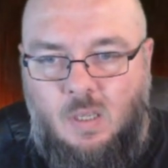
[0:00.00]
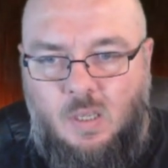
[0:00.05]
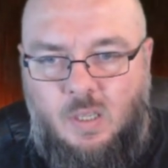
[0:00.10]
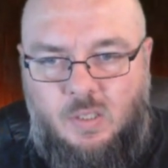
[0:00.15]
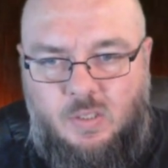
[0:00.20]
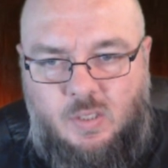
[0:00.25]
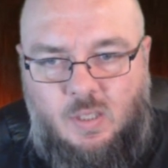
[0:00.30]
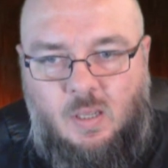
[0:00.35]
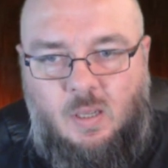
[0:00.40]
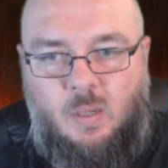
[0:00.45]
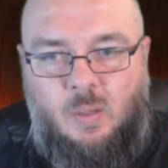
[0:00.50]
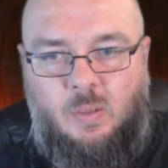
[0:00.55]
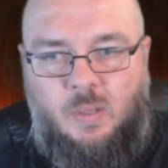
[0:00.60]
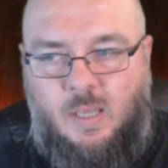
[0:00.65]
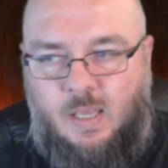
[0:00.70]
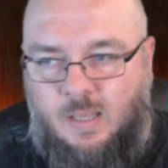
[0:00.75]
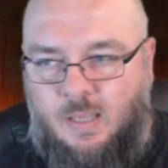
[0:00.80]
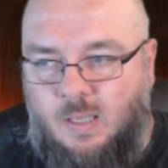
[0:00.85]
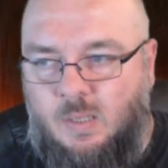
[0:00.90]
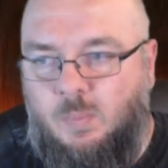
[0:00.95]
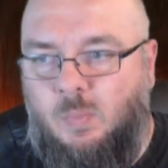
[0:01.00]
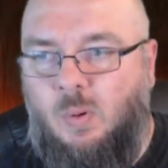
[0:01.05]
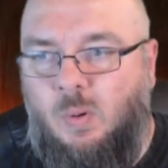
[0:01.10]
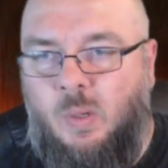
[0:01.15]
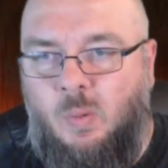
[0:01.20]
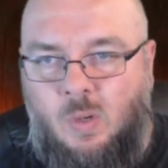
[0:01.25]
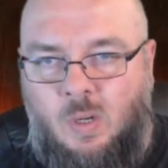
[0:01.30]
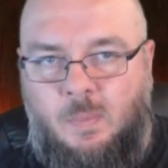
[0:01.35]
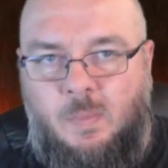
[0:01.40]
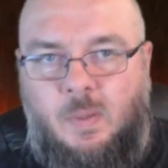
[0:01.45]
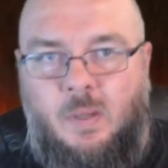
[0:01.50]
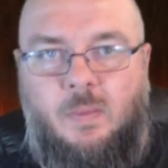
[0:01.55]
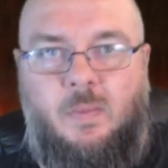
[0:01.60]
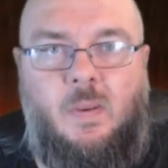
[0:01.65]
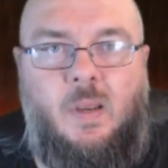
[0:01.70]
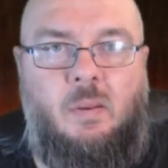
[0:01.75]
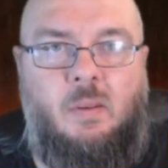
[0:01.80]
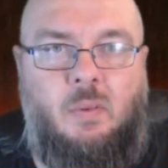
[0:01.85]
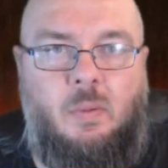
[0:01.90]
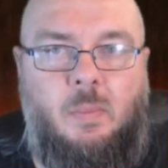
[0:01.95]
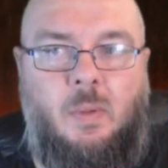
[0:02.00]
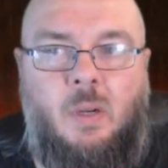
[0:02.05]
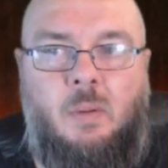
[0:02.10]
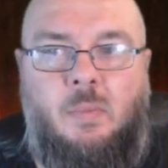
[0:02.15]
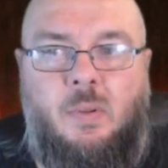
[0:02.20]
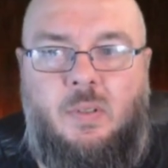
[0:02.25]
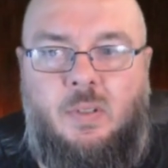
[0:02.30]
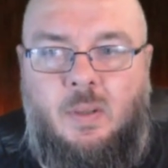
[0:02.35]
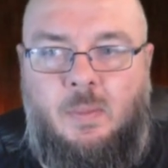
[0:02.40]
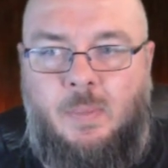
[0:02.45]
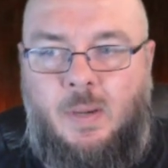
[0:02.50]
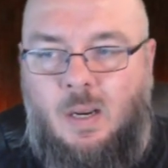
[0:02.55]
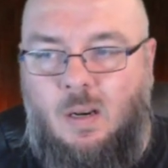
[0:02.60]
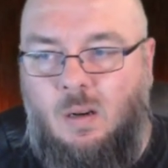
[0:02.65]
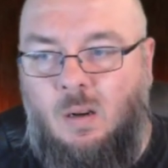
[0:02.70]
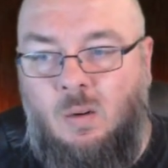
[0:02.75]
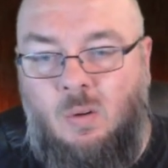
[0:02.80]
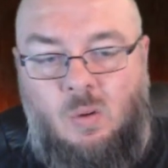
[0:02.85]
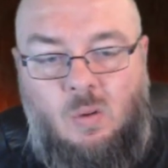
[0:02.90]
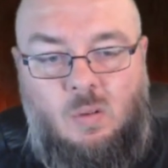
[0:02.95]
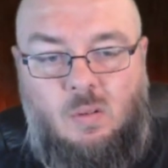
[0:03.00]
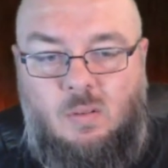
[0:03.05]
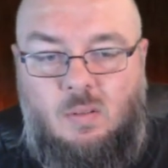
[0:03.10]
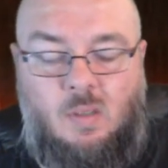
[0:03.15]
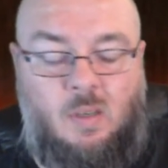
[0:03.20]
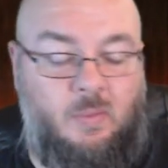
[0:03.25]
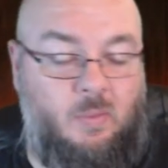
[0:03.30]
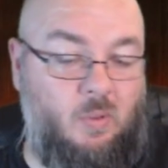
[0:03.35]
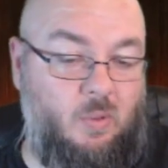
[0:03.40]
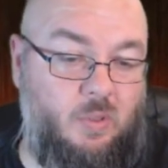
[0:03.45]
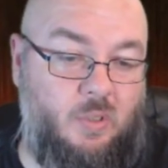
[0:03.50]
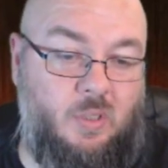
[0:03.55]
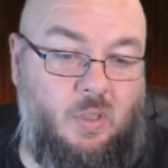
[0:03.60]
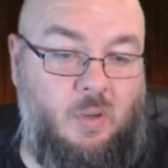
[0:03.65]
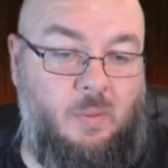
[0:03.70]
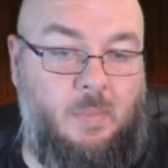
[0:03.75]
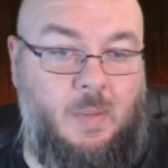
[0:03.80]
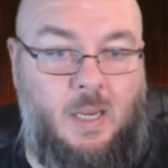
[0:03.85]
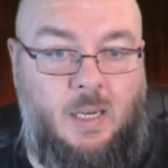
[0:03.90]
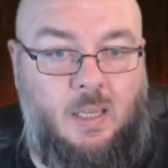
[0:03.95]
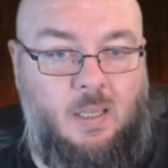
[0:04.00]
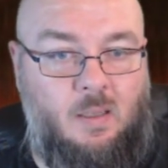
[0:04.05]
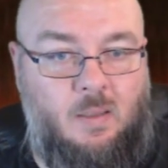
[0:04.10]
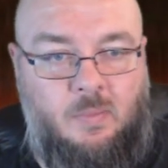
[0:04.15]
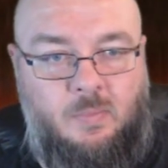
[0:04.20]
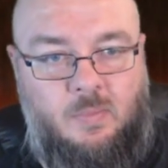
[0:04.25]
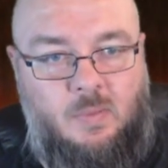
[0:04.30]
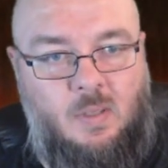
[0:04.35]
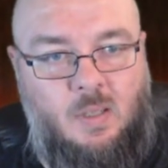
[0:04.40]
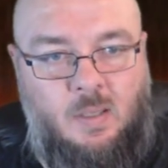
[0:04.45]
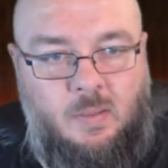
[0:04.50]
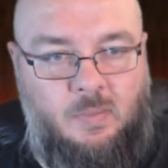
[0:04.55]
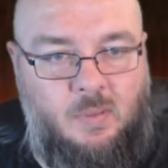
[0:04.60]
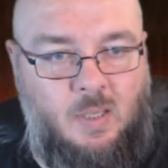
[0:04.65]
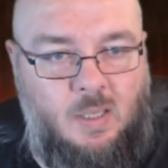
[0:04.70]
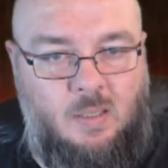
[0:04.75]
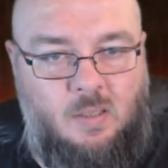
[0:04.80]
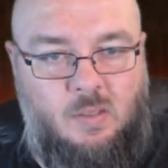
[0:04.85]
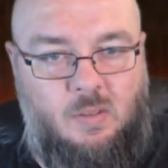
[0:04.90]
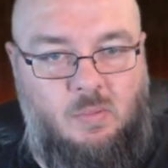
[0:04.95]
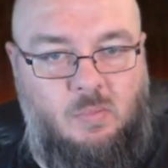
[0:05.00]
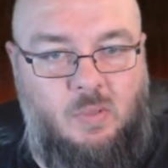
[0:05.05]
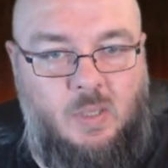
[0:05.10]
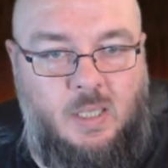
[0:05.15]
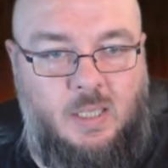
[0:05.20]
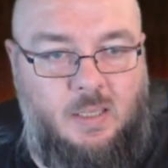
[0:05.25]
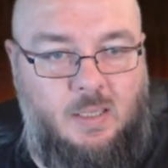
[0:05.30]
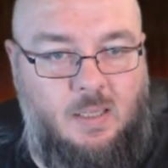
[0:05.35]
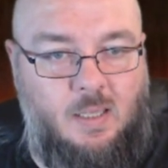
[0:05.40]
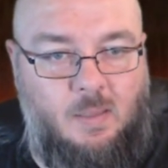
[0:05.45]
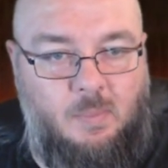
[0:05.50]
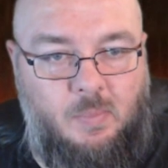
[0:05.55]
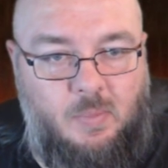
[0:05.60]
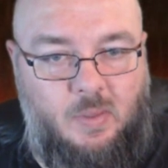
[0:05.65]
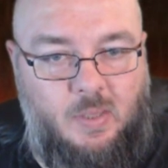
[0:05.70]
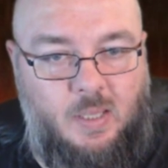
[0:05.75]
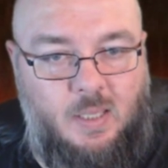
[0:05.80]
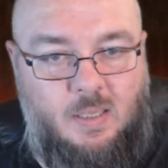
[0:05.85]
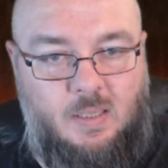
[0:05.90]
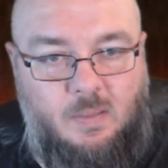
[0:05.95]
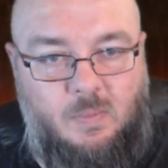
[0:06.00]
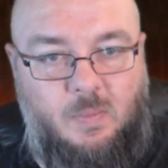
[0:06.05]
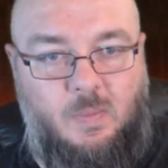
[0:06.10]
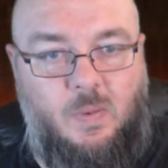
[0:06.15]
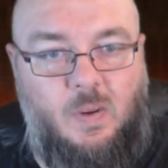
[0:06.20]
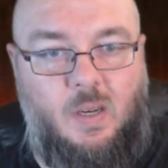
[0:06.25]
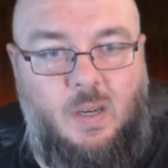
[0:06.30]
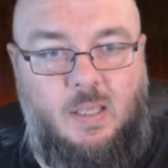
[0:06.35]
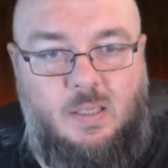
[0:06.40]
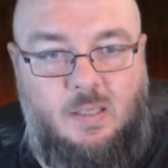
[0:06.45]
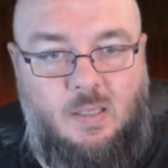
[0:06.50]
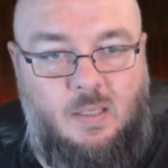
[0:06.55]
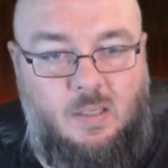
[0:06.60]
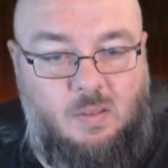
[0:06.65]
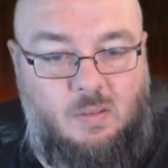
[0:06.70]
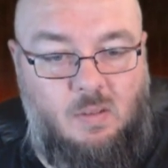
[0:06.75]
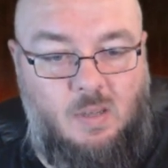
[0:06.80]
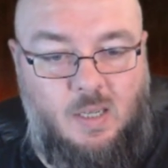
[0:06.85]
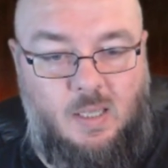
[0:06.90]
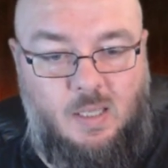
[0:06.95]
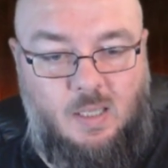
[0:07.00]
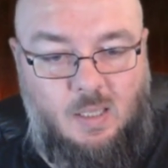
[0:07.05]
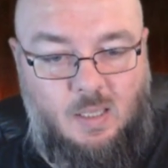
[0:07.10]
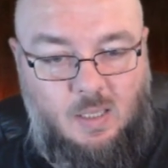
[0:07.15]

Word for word: So yeah, that's probably one of my favourite moments in a battle. I've got I've got so many. I've I've done some really dumb things in fights, and it's great.